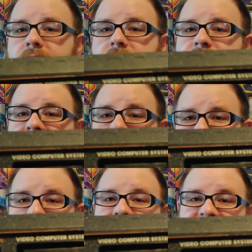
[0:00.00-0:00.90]
a little bit
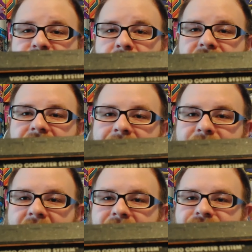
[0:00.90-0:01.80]
different than your normal game
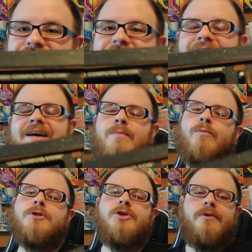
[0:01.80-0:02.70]
cartridge area, and
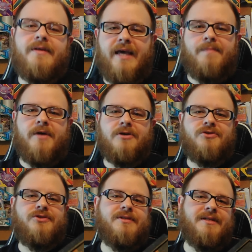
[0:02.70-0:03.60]
we'll show you the game
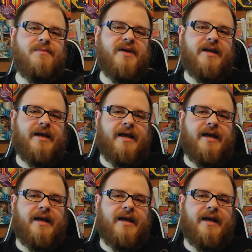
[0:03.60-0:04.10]
cartridges in a minute,